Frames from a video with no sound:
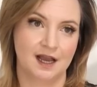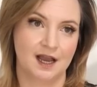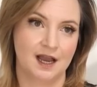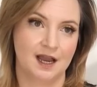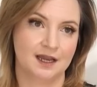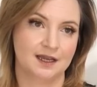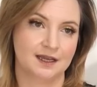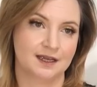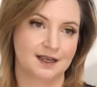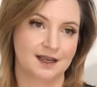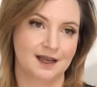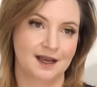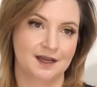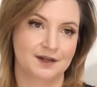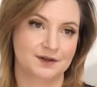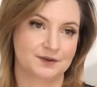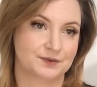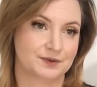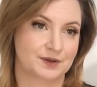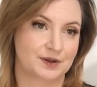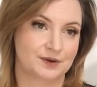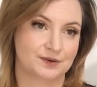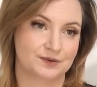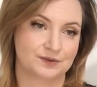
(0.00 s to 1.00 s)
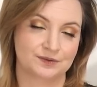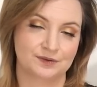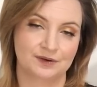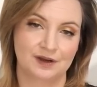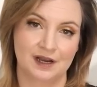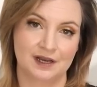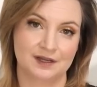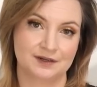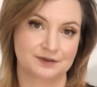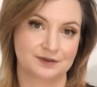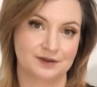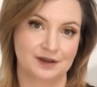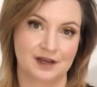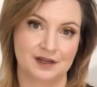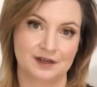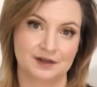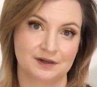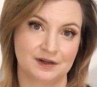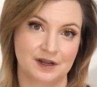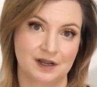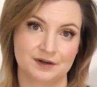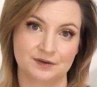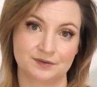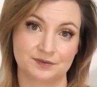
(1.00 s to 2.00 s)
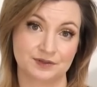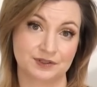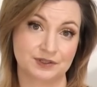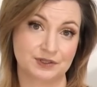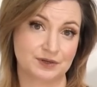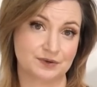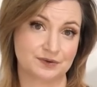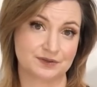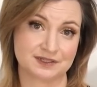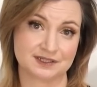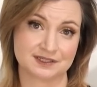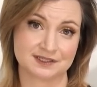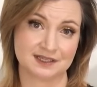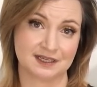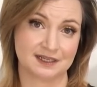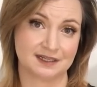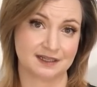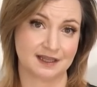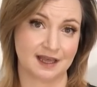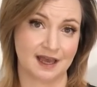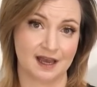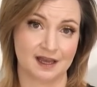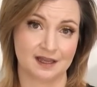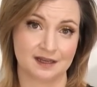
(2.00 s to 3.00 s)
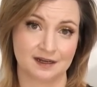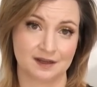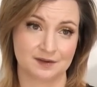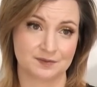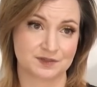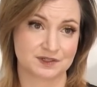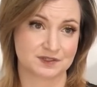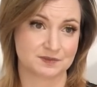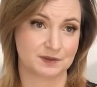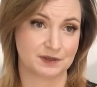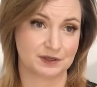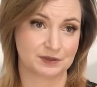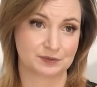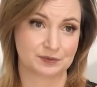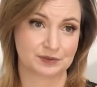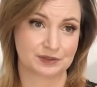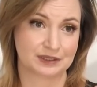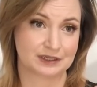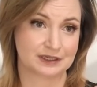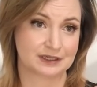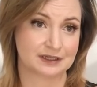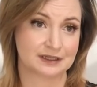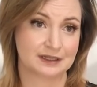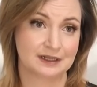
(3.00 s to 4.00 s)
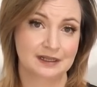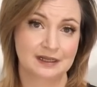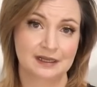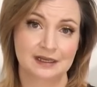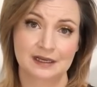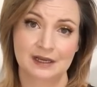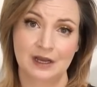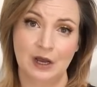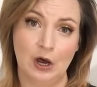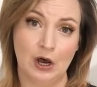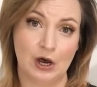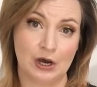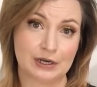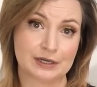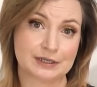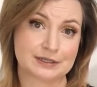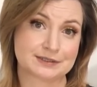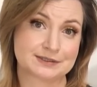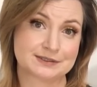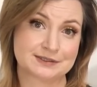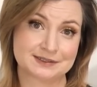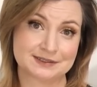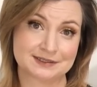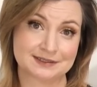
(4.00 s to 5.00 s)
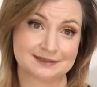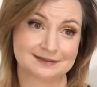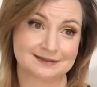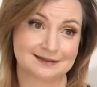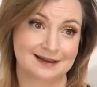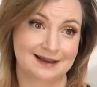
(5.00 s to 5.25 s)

I, I don't know. I don't, I, I don't really know what to say to that. I'm just being really honest.